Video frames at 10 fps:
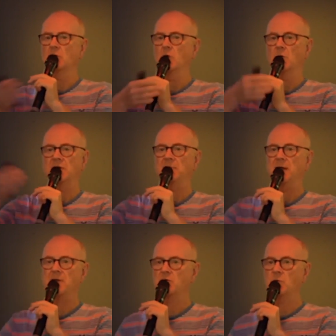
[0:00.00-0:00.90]
or give
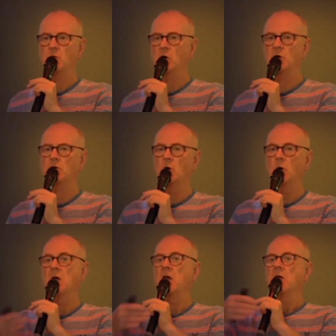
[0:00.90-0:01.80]
me extra work
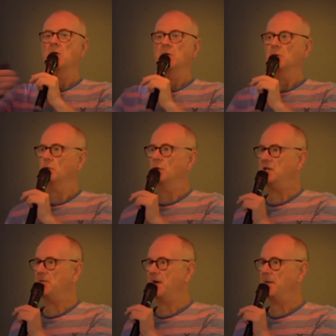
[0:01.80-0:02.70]
or
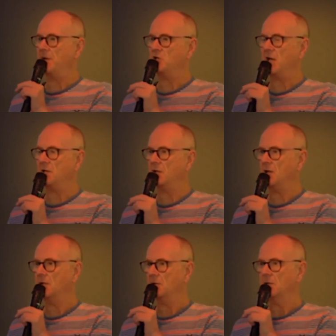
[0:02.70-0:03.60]
redefine my gender?